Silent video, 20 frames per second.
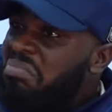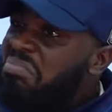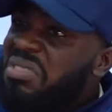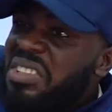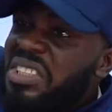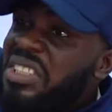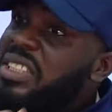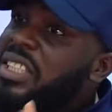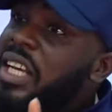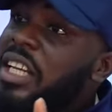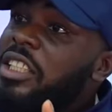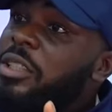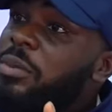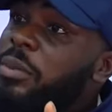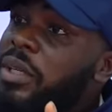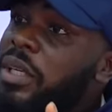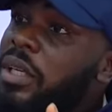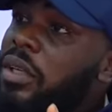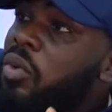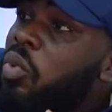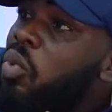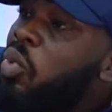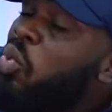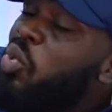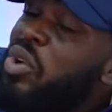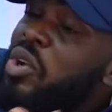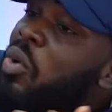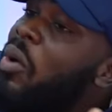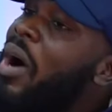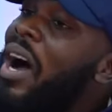sincerely speaking,
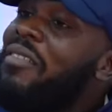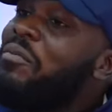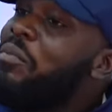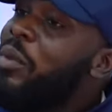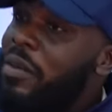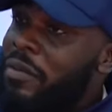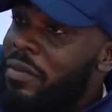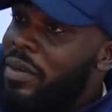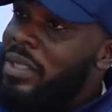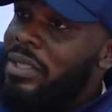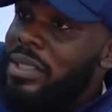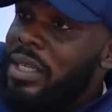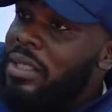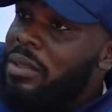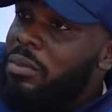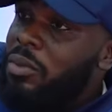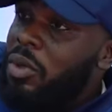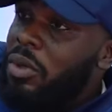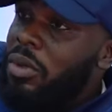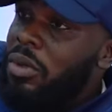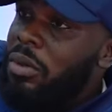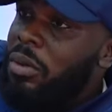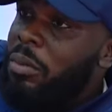we don't have preference anymore.